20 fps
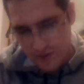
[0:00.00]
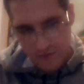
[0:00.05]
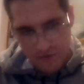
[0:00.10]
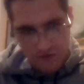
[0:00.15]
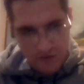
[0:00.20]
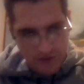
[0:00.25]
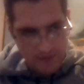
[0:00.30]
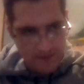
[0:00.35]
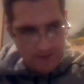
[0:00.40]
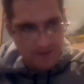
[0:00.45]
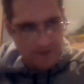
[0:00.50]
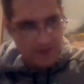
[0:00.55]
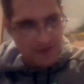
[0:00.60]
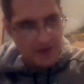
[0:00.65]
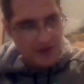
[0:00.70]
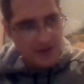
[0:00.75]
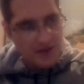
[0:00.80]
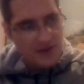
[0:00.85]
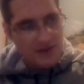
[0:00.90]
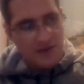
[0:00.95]
from
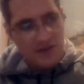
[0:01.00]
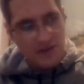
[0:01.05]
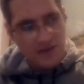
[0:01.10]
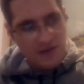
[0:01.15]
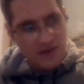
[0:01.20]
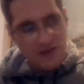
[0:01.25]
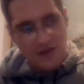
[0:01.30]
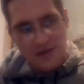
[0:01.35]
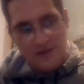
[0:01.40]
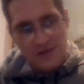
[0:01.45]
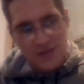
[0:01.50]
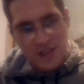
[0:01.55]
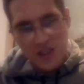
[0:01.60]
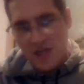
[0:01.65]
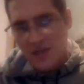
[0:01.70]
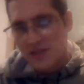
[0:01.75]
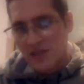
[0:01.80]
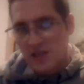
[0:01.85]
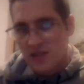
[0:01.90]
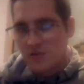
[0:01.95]
the
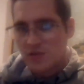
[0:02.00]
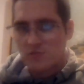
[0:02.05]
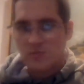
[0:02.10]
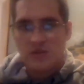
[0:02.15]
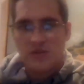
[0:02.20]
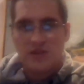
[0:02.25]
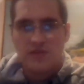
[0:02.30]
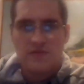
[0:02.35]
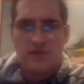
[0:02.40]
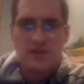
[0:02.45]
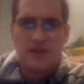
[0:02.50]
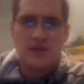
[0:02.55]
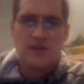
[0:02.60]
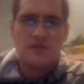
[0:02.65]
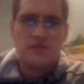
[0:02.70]
Gentiles who've been living there,